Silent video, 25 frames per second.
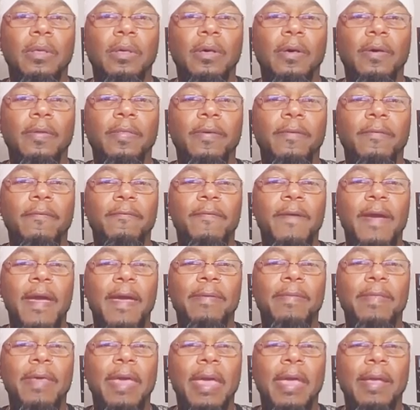of the
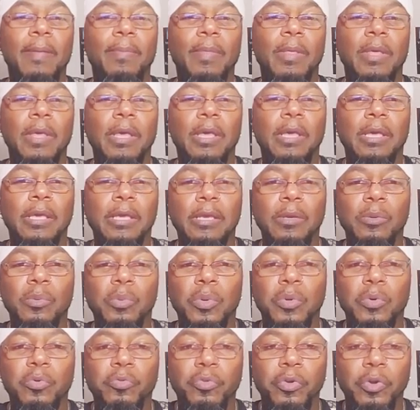fact that He
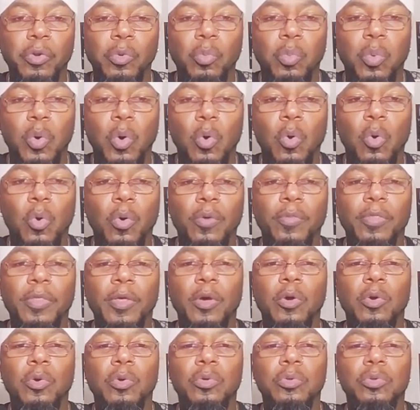will reward
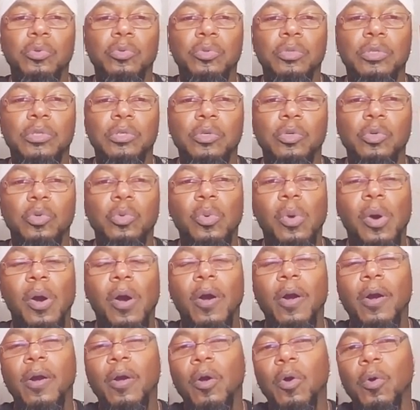those who
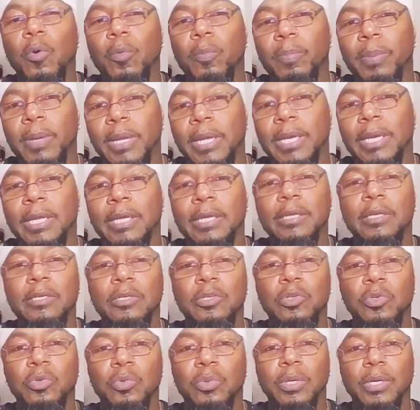are
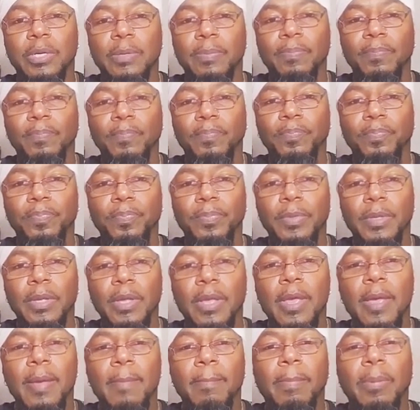obedient to Him.
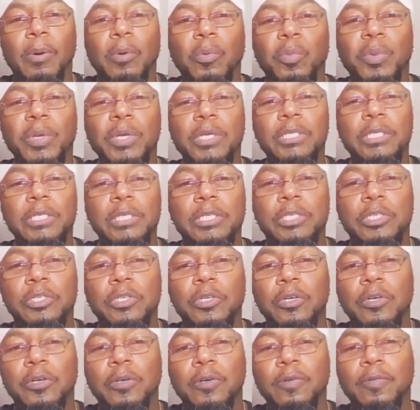But we should
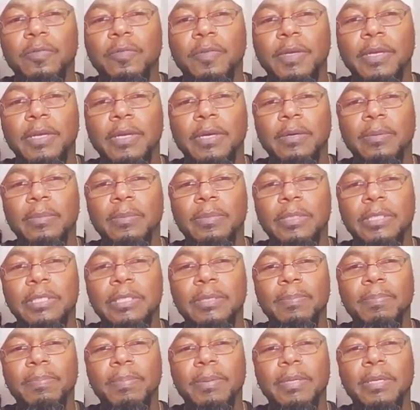serve Him
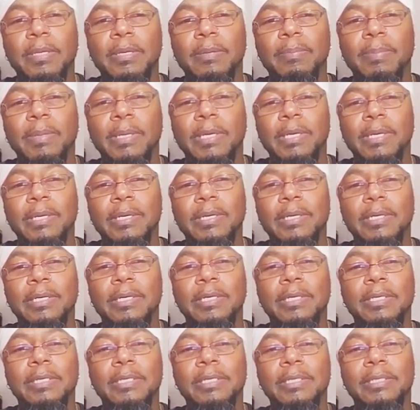simply
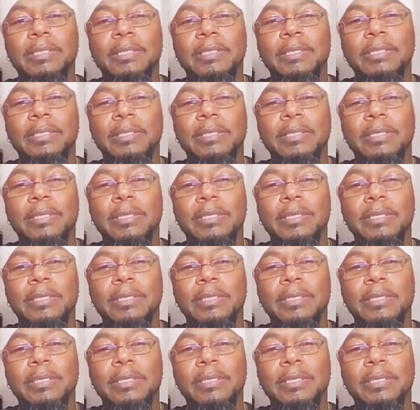because